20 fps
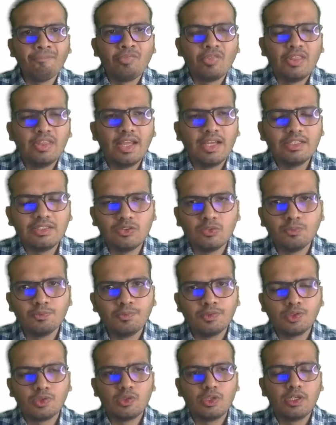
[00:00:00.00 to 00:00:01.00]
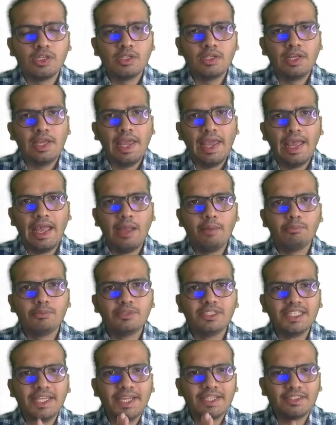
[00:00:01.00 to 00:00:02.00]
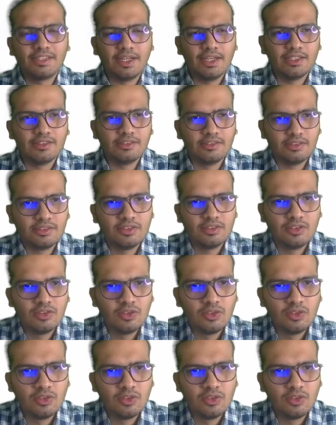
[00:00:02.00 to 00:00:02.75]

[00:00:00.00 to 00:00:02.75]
Then comes to the MG extras.